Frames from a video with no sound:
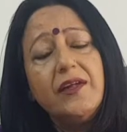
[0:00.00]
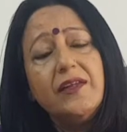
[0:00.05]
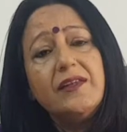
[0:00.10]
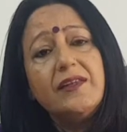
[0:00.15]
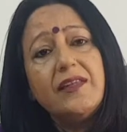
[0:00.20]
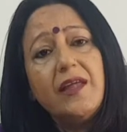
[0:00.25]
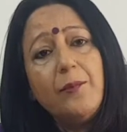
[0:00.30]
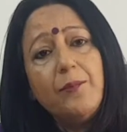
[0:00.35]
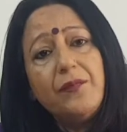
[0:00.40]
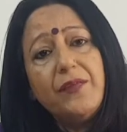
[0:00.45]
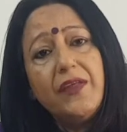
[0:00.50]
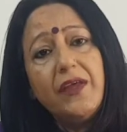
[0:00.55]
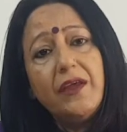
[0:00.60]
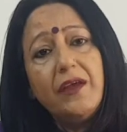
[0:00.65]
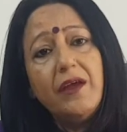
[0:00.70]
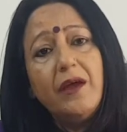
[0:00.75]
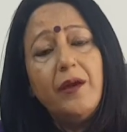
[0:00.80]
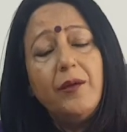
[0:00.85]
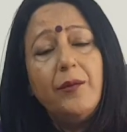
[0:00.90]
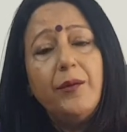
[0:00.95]

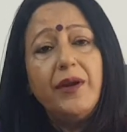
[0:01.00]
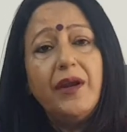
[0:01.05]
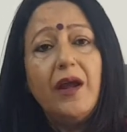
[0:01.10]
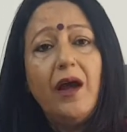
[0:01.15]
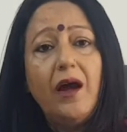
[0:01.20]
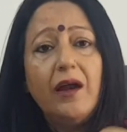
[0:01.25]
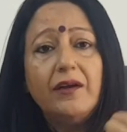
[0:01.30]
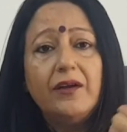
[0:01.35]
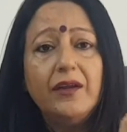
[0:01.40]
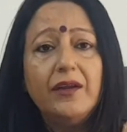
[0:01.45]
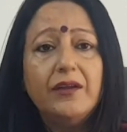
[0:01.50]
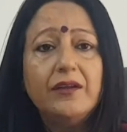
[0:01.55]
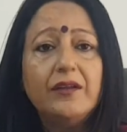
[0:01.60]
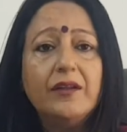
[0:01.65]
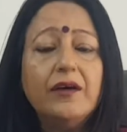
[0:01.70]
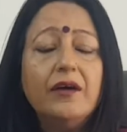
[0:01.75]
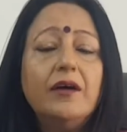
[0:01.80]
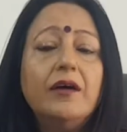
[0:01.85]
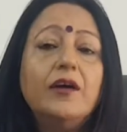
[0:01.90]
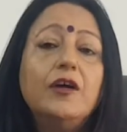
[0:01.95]
something regarding
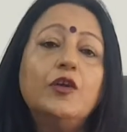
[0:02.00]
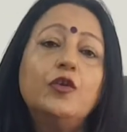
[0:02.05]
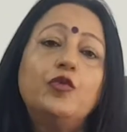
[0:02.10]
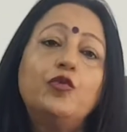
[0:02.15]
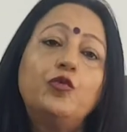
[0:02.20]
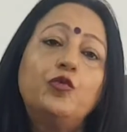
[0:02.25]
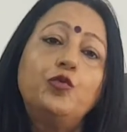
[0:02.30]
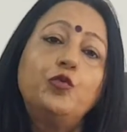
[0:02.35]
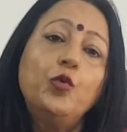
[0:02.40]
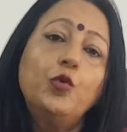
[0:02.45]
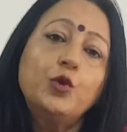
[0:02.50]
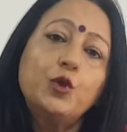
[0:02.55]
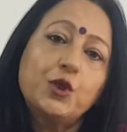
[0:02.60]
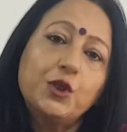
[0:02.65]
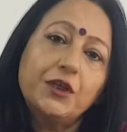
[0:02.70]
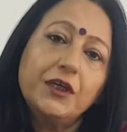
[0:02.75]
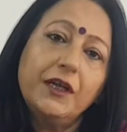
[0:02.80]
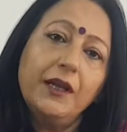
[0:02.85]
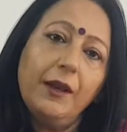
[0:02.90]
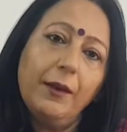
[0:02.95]
the
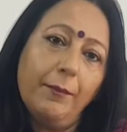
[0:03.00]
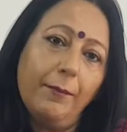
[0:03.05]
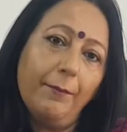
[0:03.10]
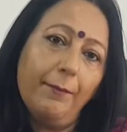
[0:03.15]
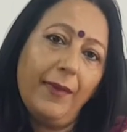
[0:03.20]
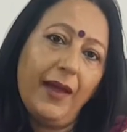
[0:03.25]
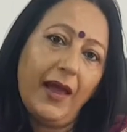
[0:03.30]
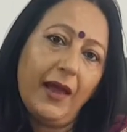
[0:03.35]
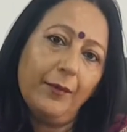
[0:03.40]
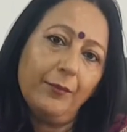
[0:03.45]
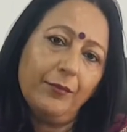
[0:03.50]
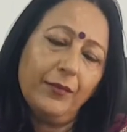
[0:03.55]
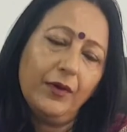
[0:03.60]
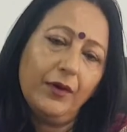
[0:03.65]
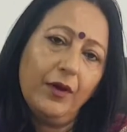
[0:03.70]
social map.